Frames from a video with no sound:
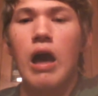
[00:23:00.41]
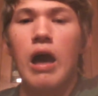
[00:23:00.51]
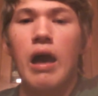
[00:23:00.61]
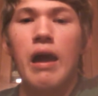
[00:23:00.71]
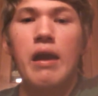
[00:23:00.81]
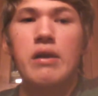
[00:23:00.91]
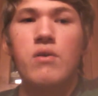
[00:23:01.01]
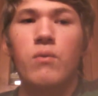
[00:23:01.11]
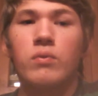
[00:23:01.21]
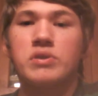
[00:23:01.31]

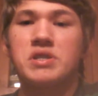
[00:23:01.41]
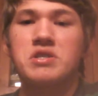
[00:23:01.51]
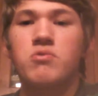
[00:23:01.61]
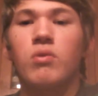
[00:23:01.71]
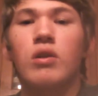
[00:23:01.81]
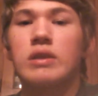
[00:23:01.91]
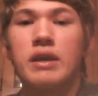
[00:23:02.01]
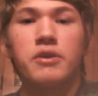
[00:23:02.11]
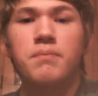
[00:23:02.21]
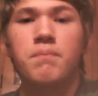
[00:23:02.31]
I will see you all
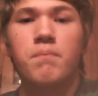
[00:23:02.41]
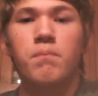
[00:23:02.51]
later.